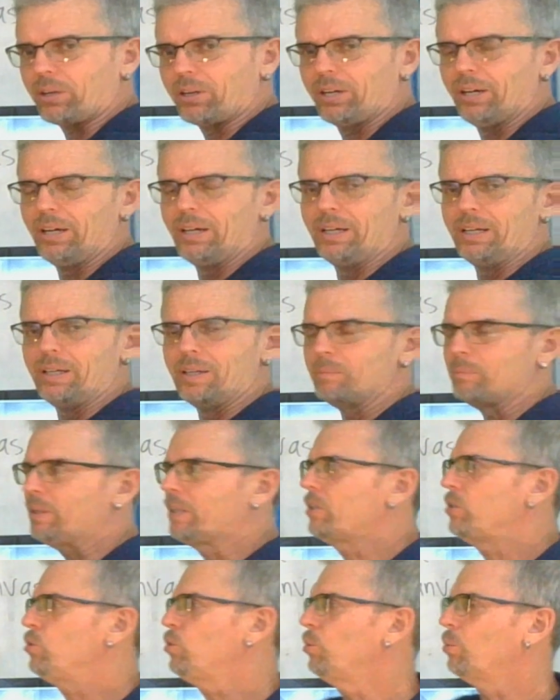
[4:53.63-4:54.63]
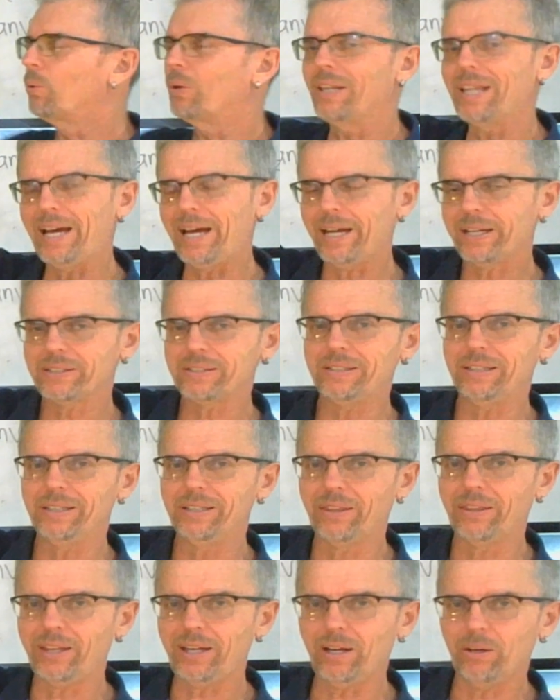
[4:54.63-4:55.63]
because you were last in that
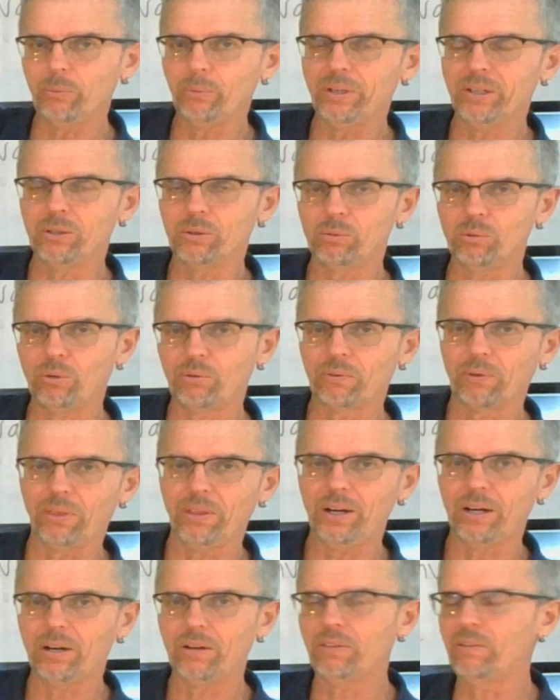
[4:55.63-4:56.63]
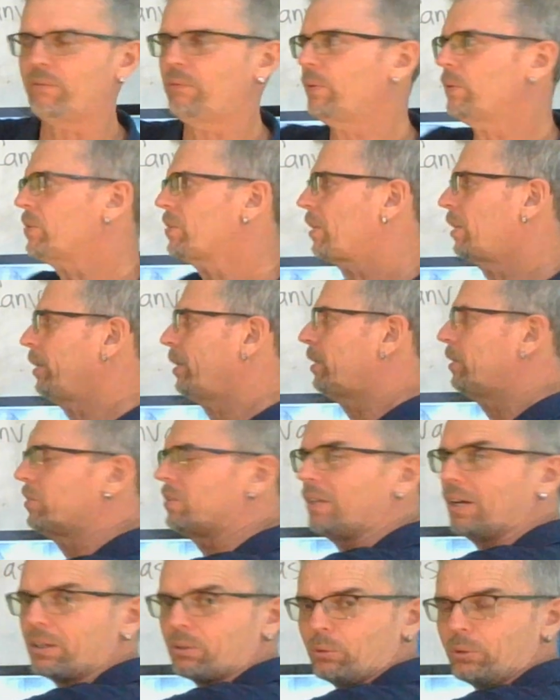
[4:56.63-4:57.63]
window over there, the first click is not going to
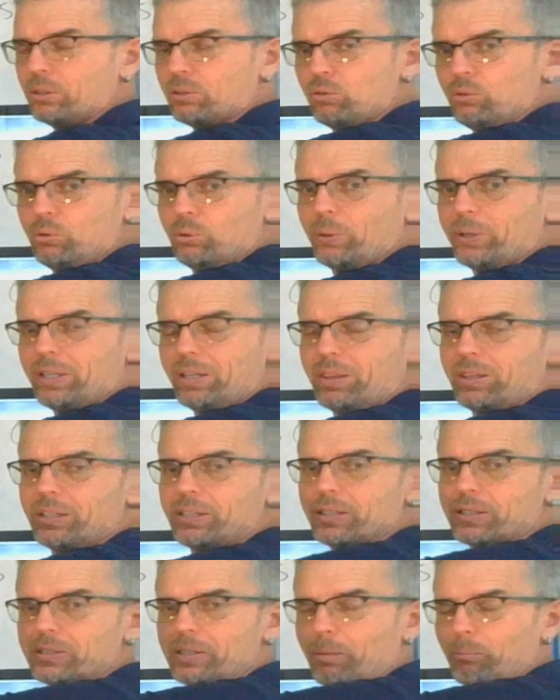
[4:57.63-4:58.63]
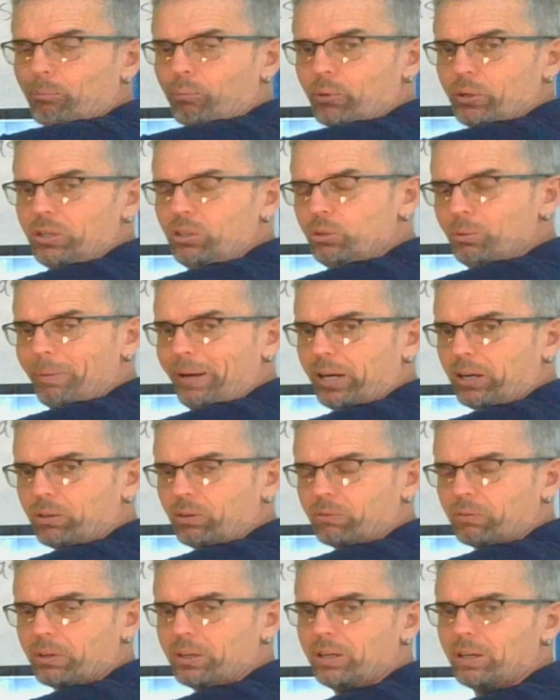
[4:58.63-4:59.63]
do anything except bring you back over
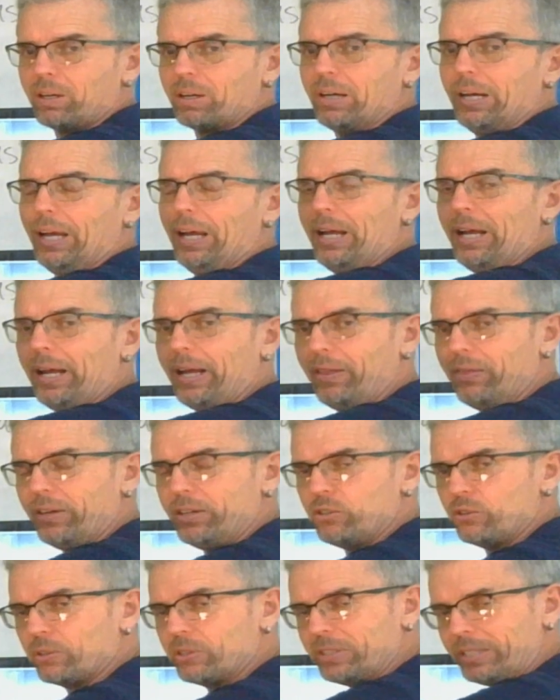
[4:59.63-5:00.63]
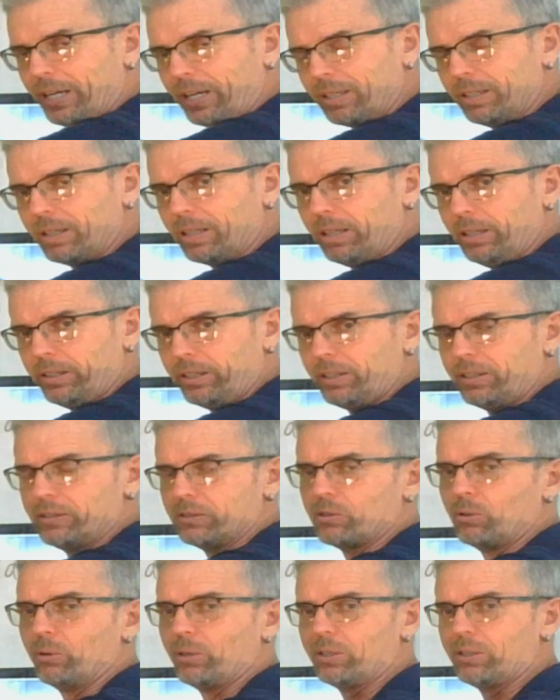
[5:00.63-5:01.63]
here, and and then your second click is going
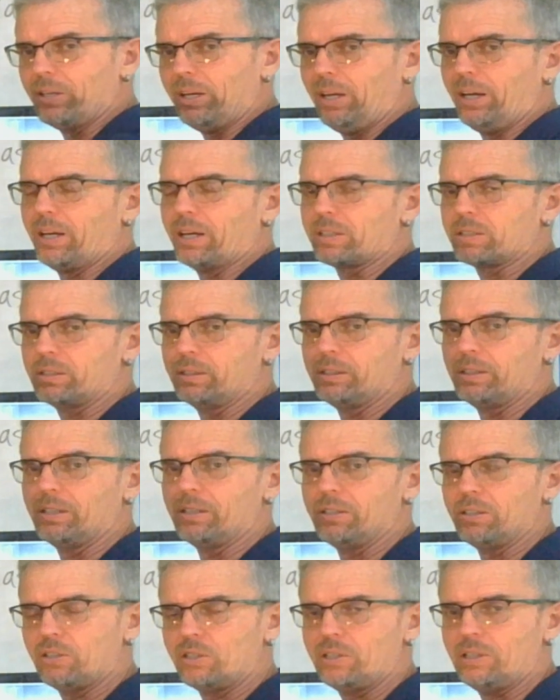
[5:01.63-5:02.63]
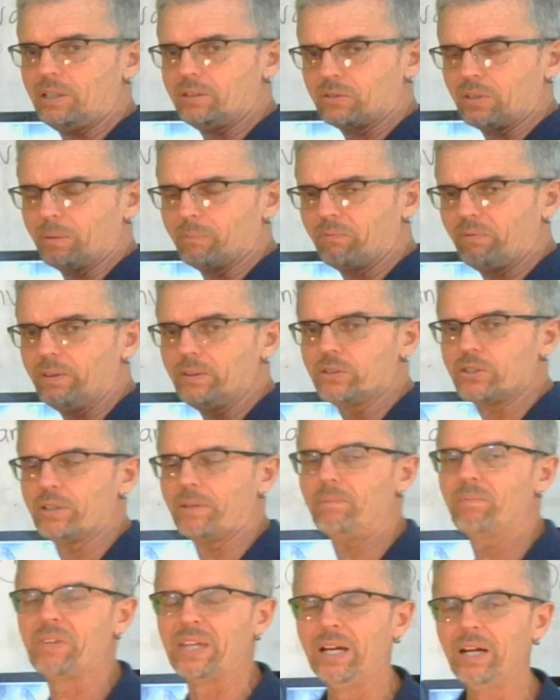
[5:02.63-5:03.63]
to actually initiate some function.
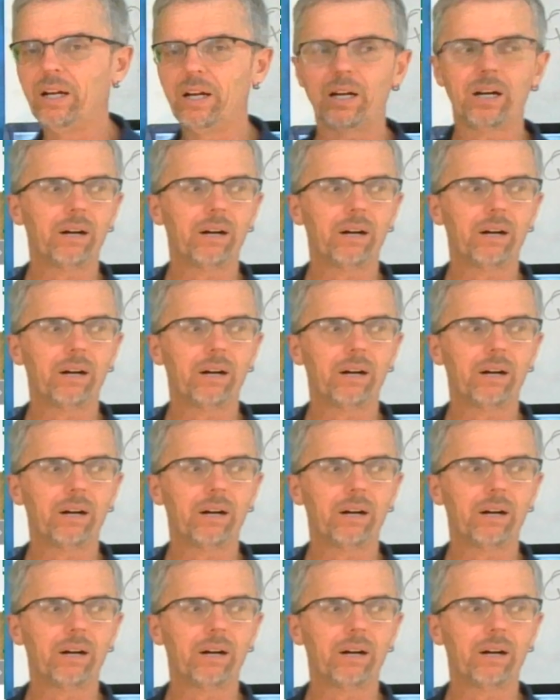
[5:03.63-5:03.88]
All right, so